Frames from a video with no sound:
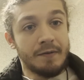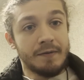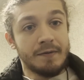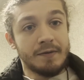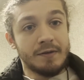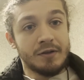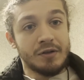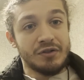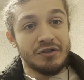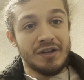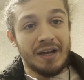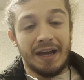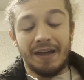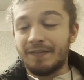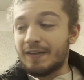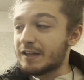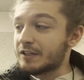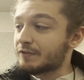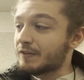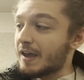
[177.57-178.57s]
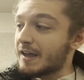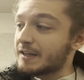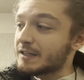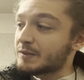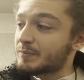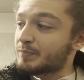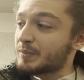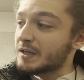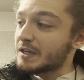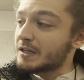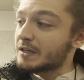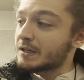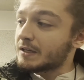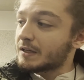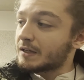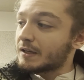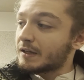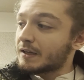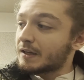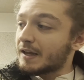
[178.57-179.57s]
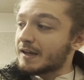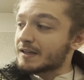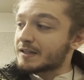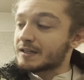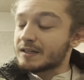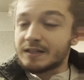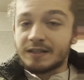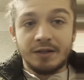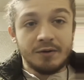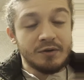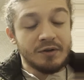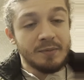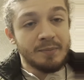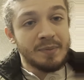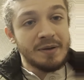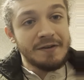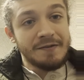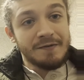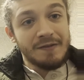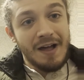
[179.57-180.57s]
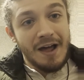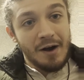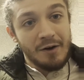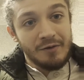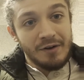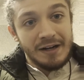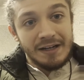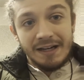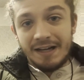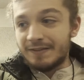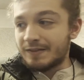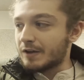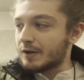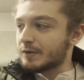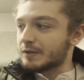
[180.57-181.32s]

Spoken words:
So second last flat is B, and since there's a B flat already in there,